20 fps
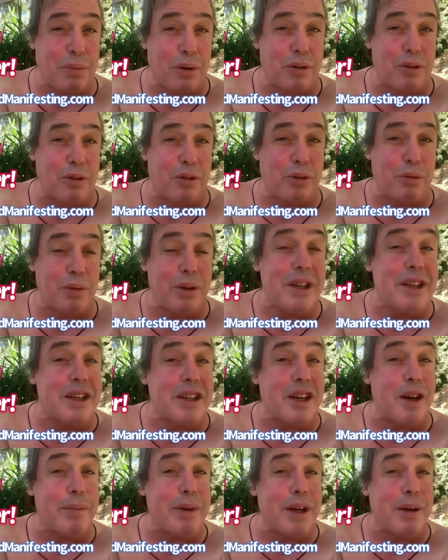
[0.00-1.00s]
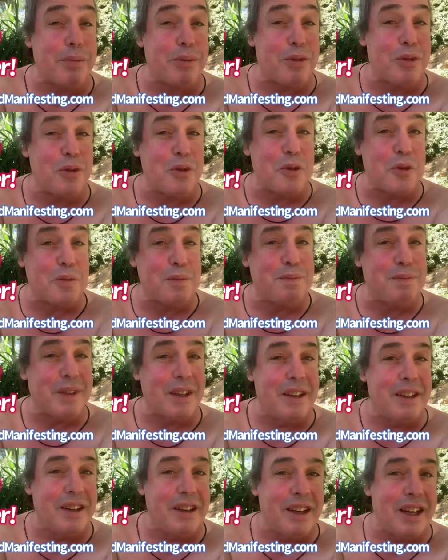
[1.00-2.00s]
Part three coming up soon
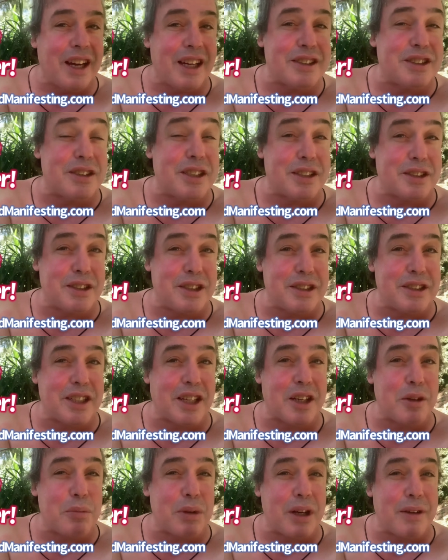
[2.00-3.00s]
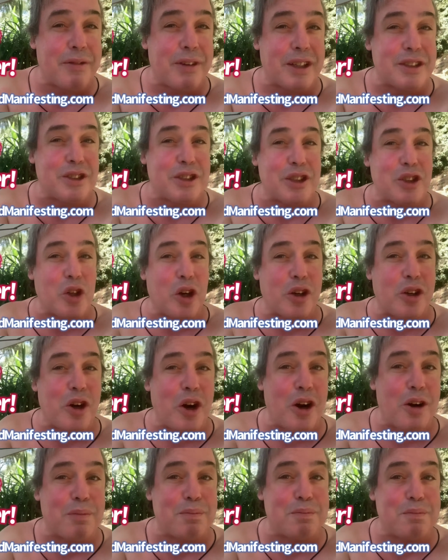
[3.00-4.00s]
at
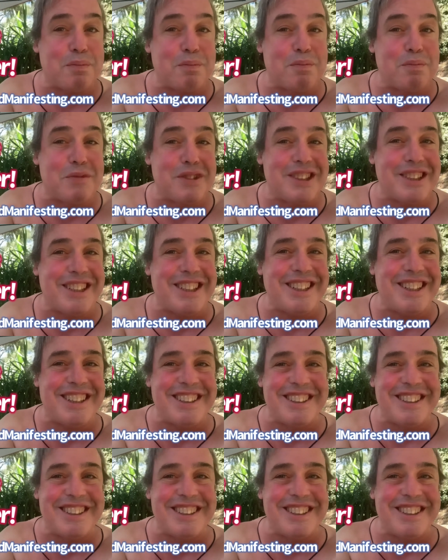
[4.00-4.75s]
60secondmanifesting.com. See ya.